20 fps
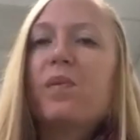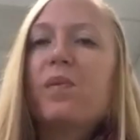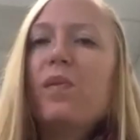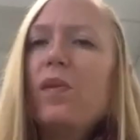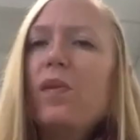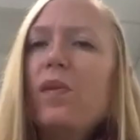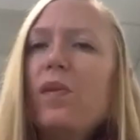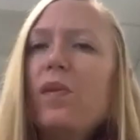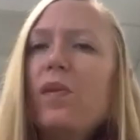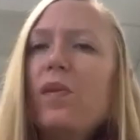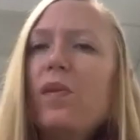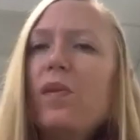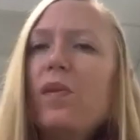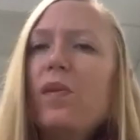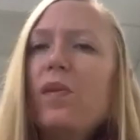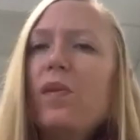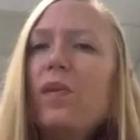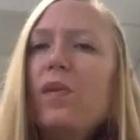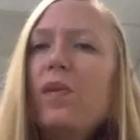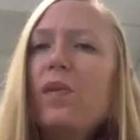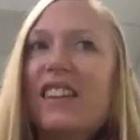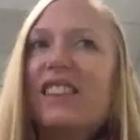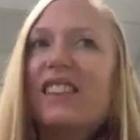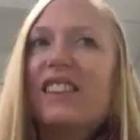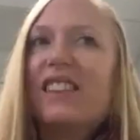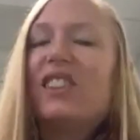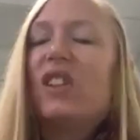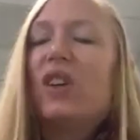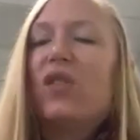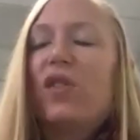bringing this dolphin
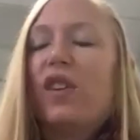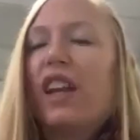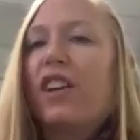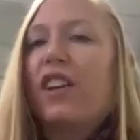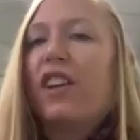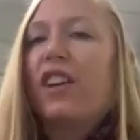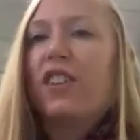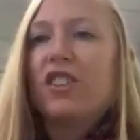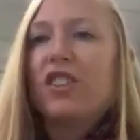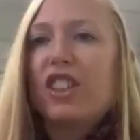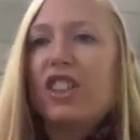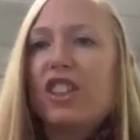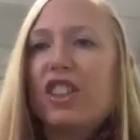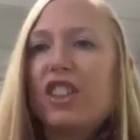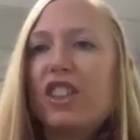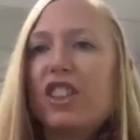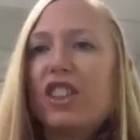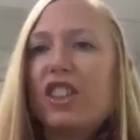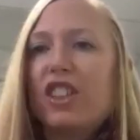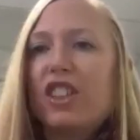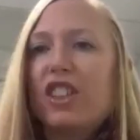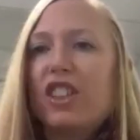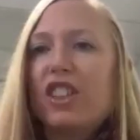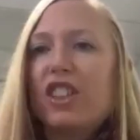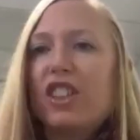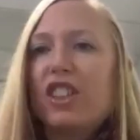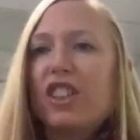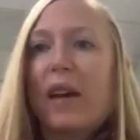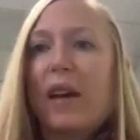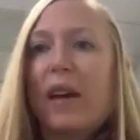energy into my
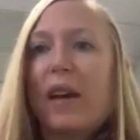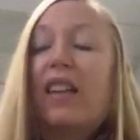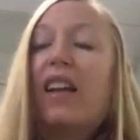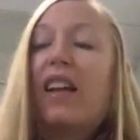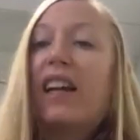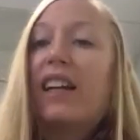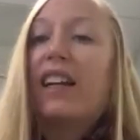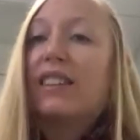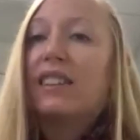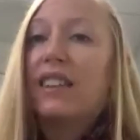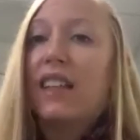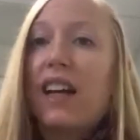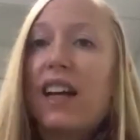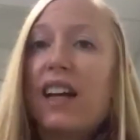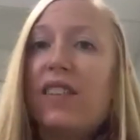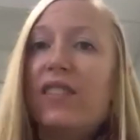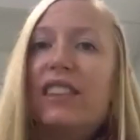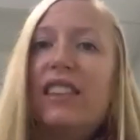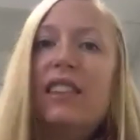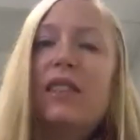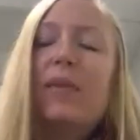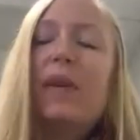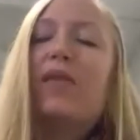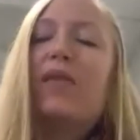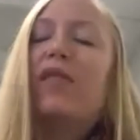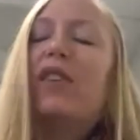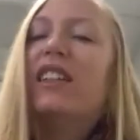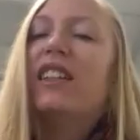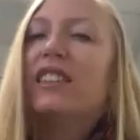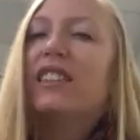clients' lives, into my friends'
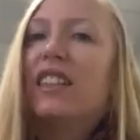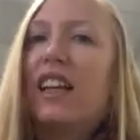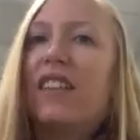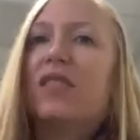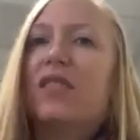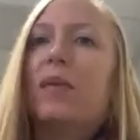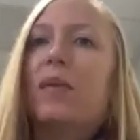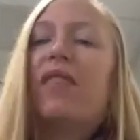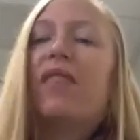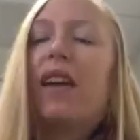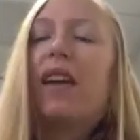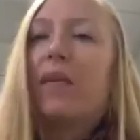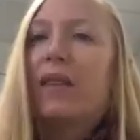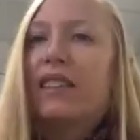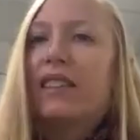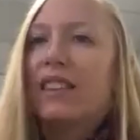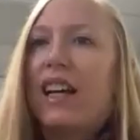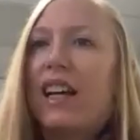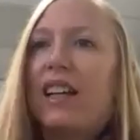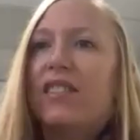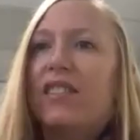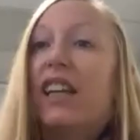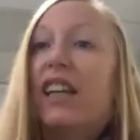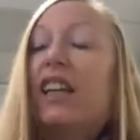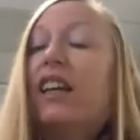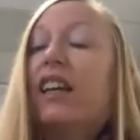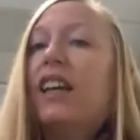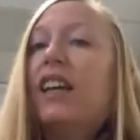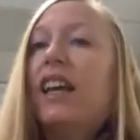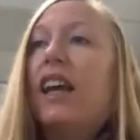lives, my family's lives,
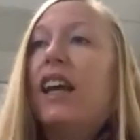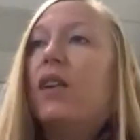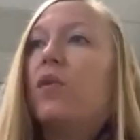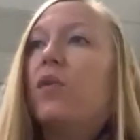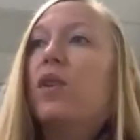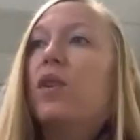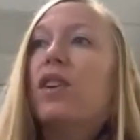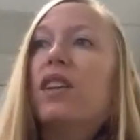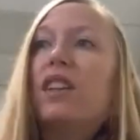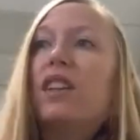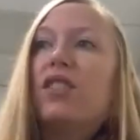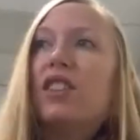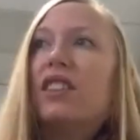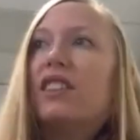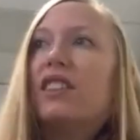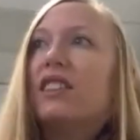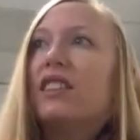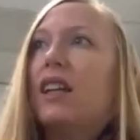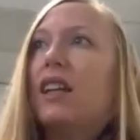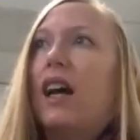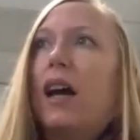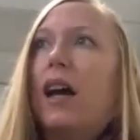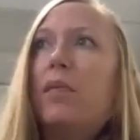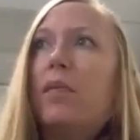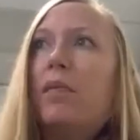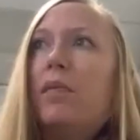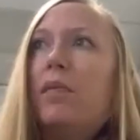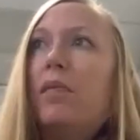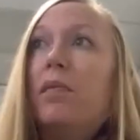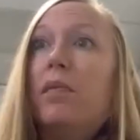and really just um,
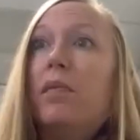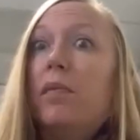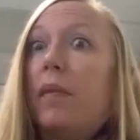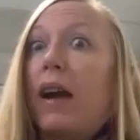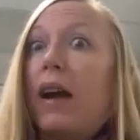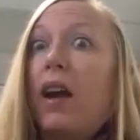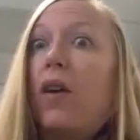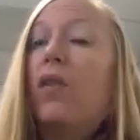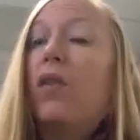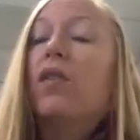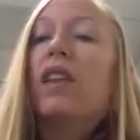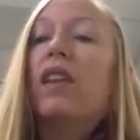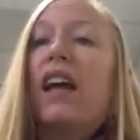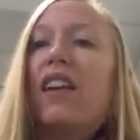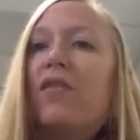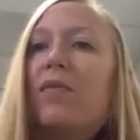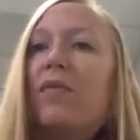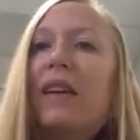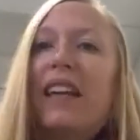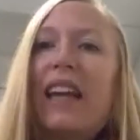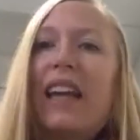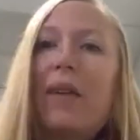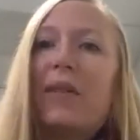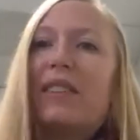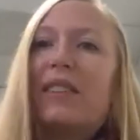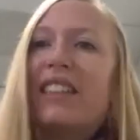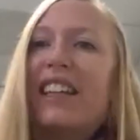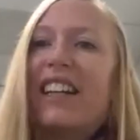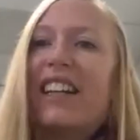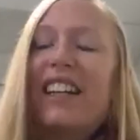my own life being able
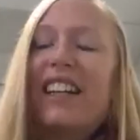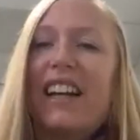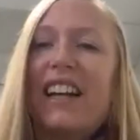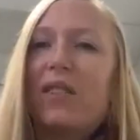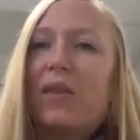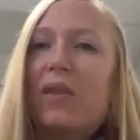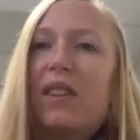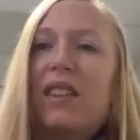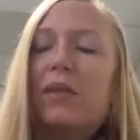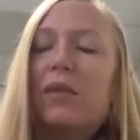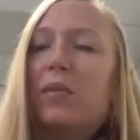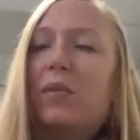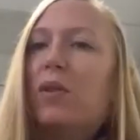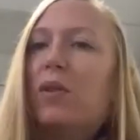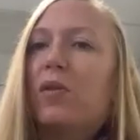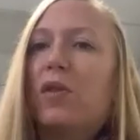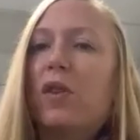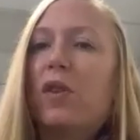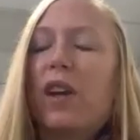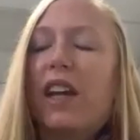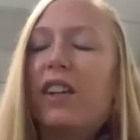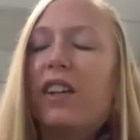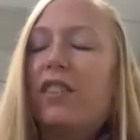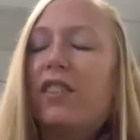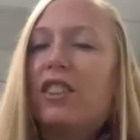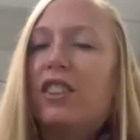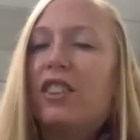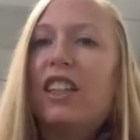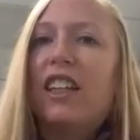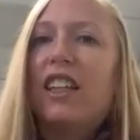to connect with this beautiful
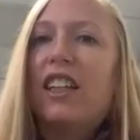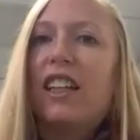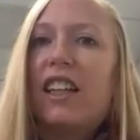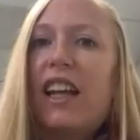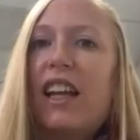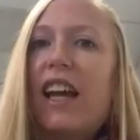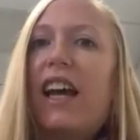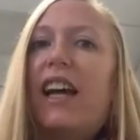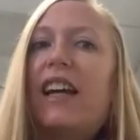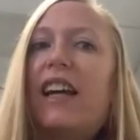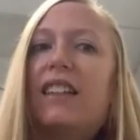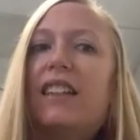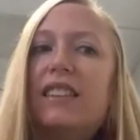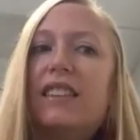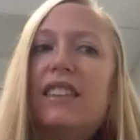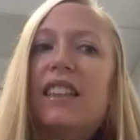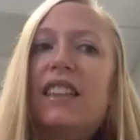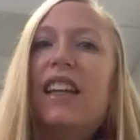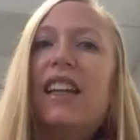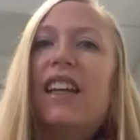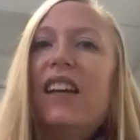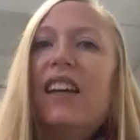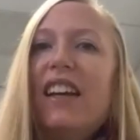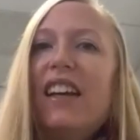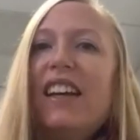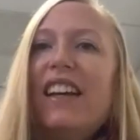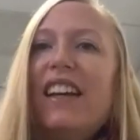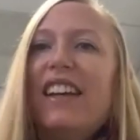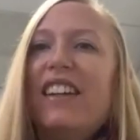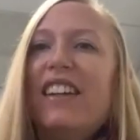energy it has
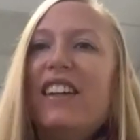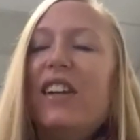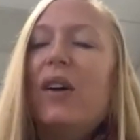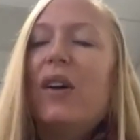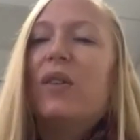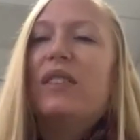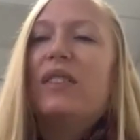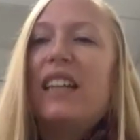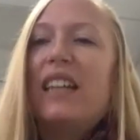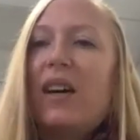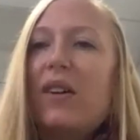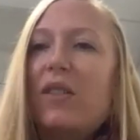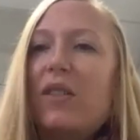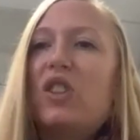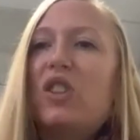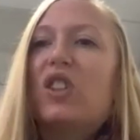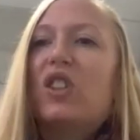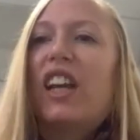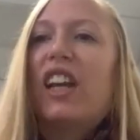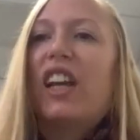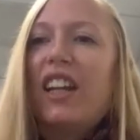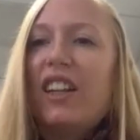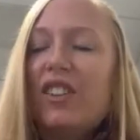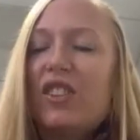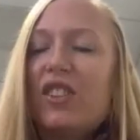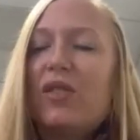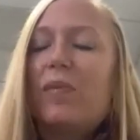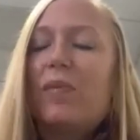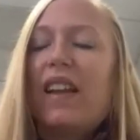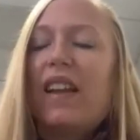no doubt changed
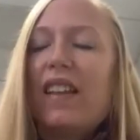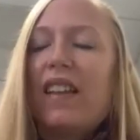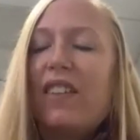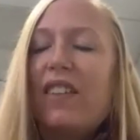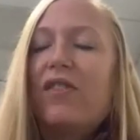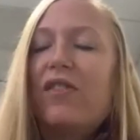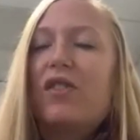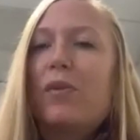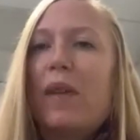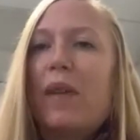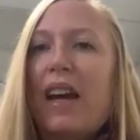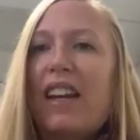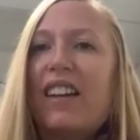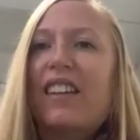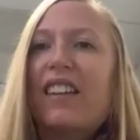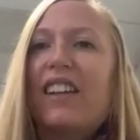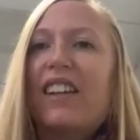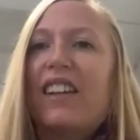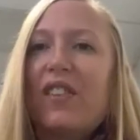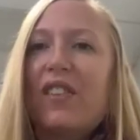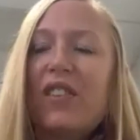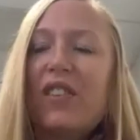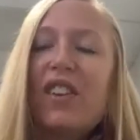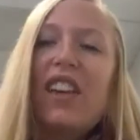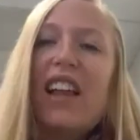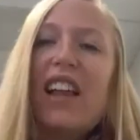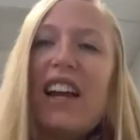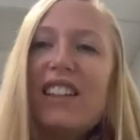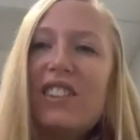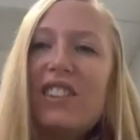my life dramatically over the last